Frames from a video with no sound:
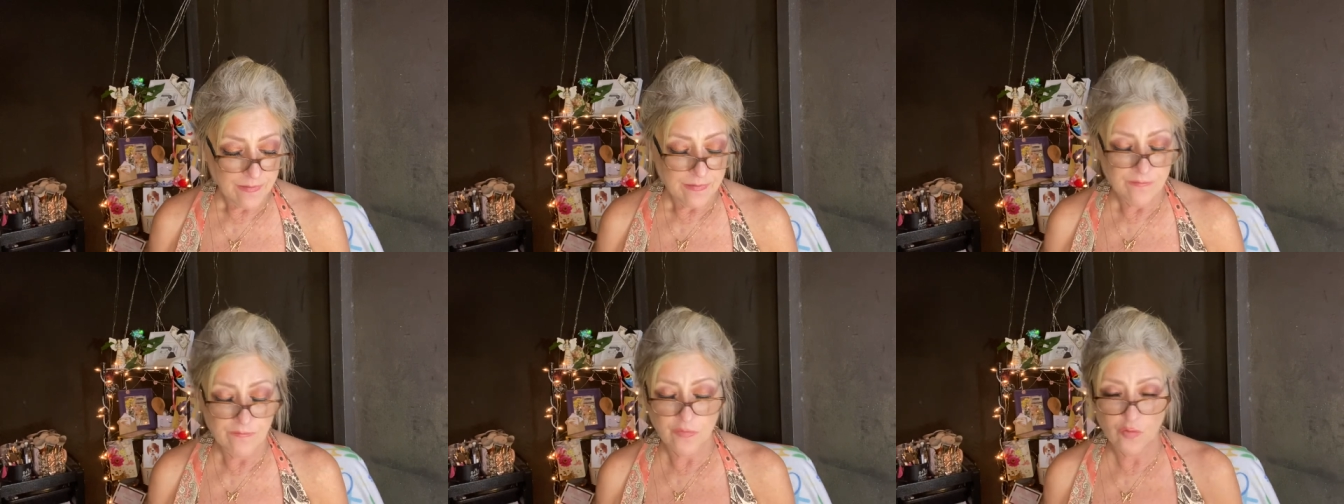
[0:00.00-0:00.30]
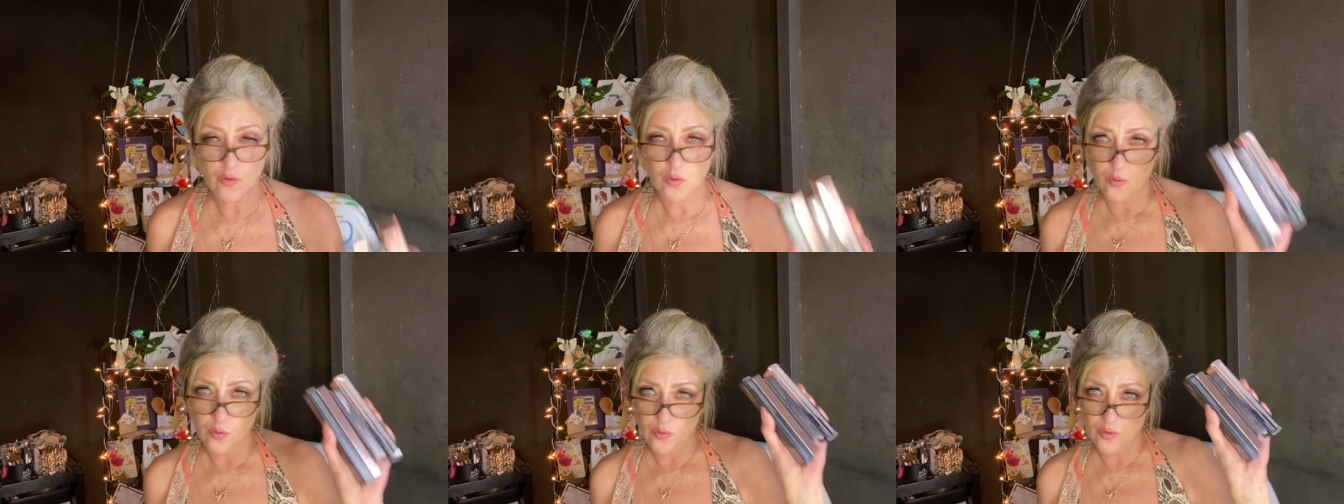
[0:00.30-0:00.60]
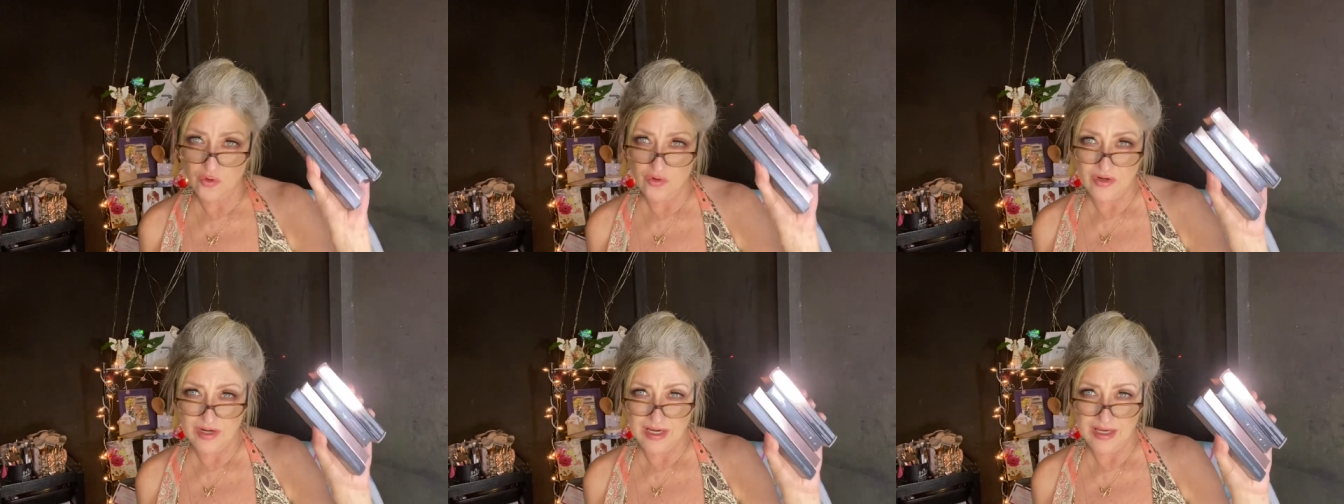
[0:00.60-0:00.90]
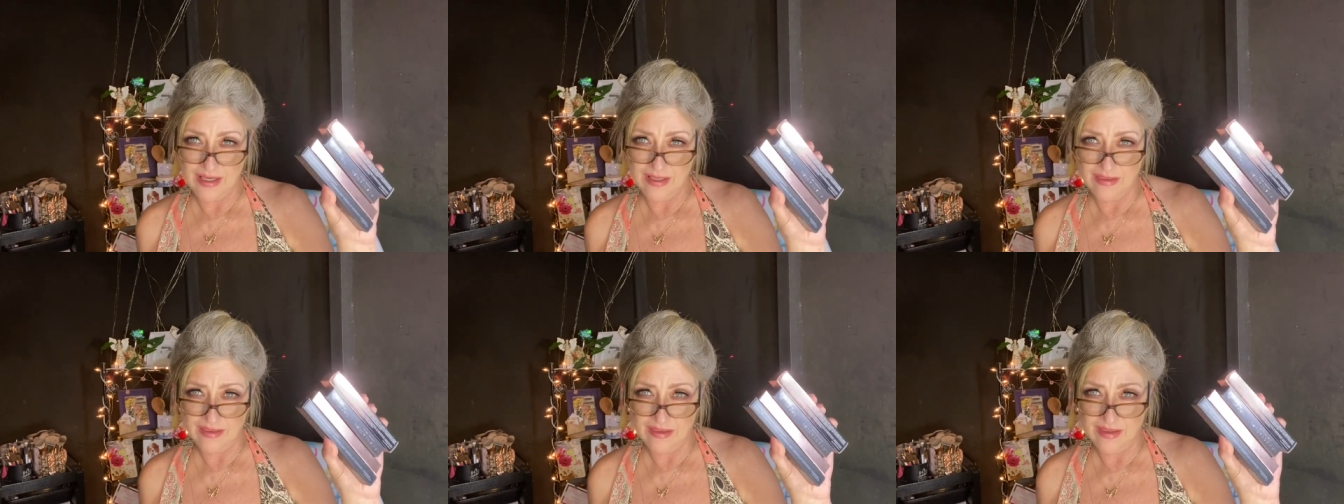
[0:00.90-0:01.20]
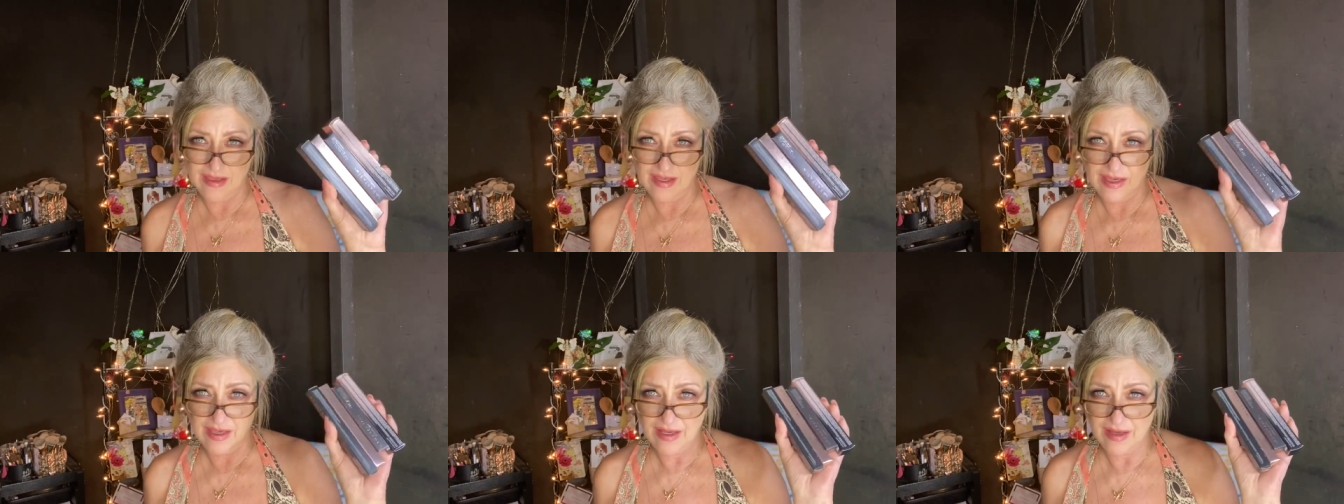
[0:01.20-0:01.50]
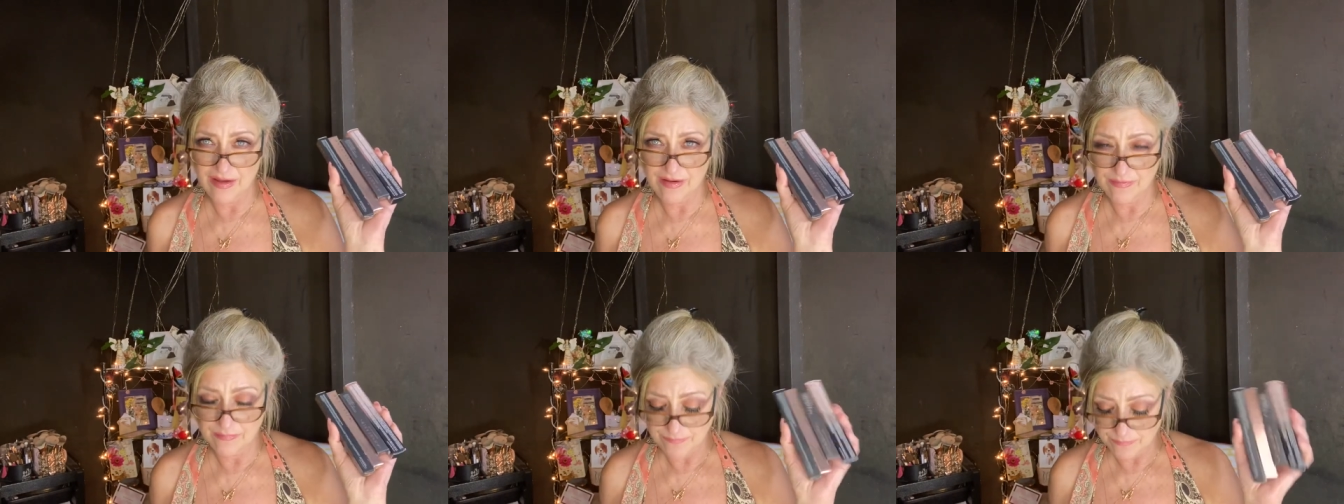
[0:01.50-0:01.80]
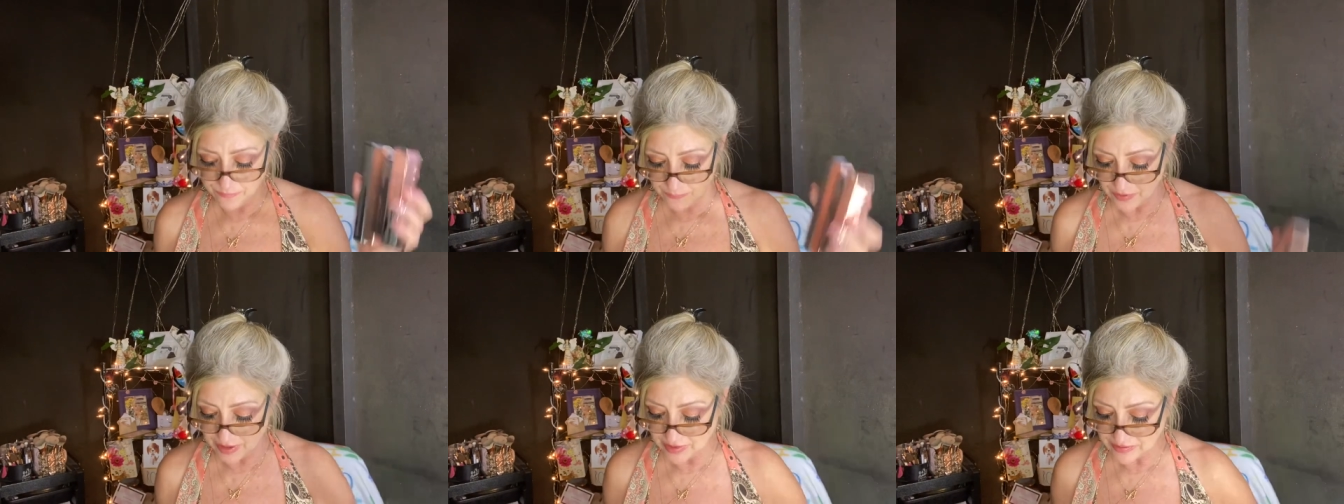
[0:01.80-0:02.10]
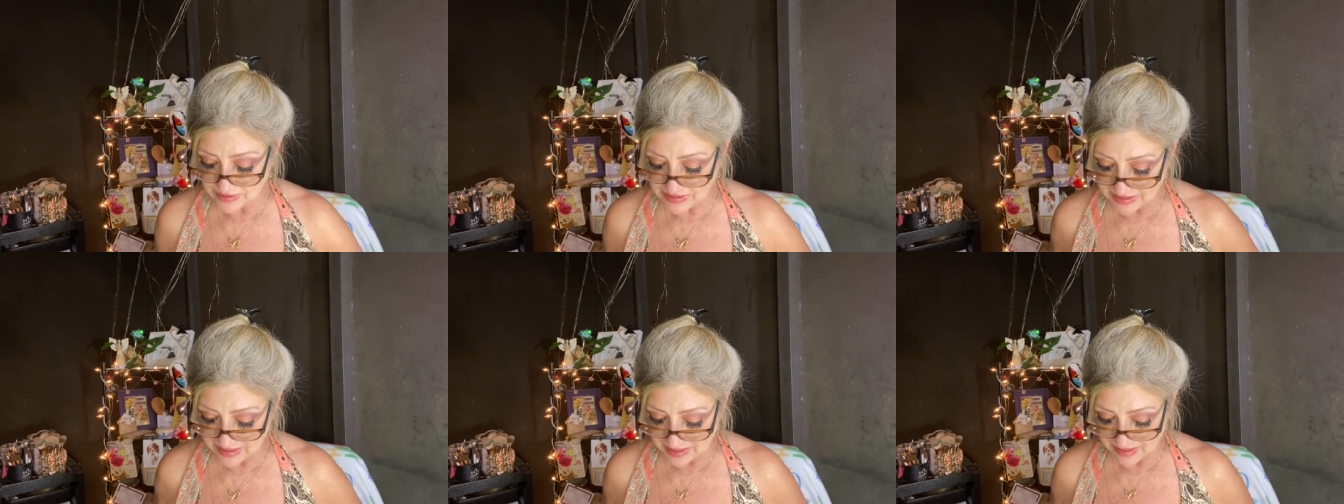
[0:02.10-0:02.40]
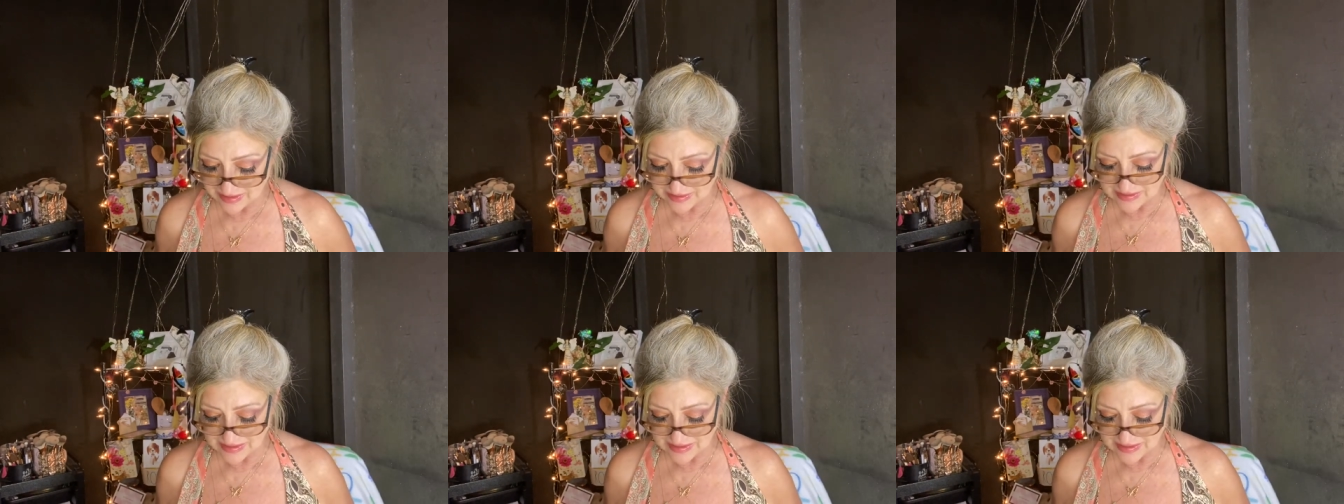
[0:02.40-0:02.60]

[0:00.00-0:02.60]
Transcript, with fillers: for ordering the um, brow set.